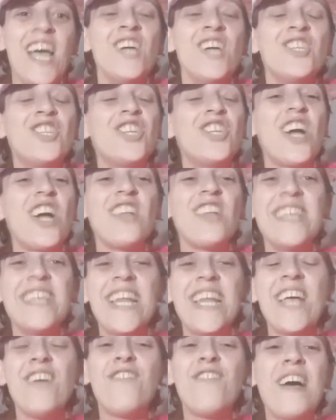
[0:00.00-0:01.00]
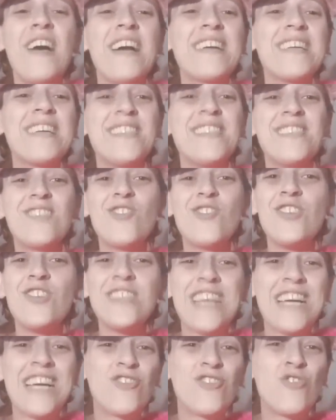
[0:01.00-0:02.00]
Charlene, if I could
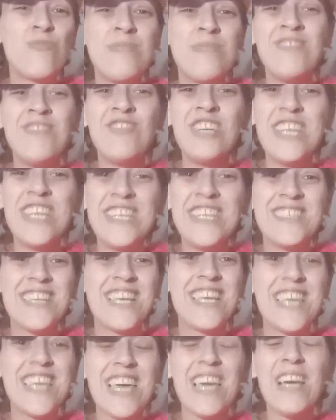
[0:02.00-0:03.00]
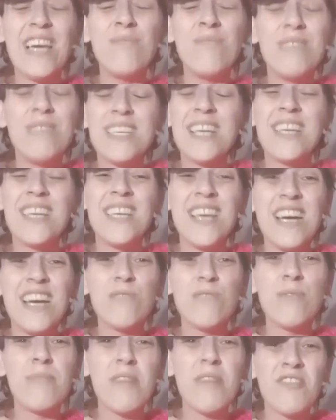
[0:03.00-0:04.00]
contact Roman Reigns and get him to sing you
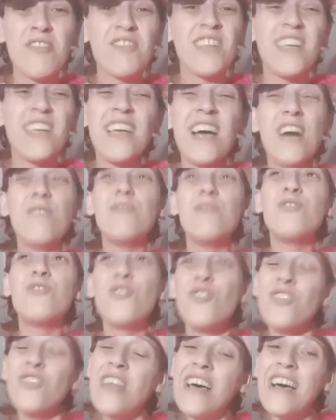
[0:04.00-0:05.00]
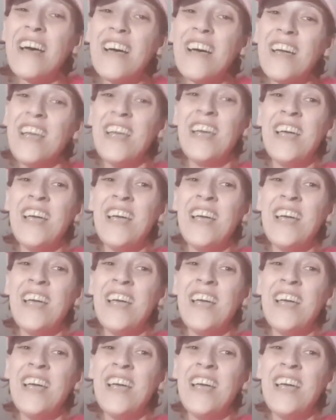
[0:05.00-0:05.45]
happy birthday, I would do that.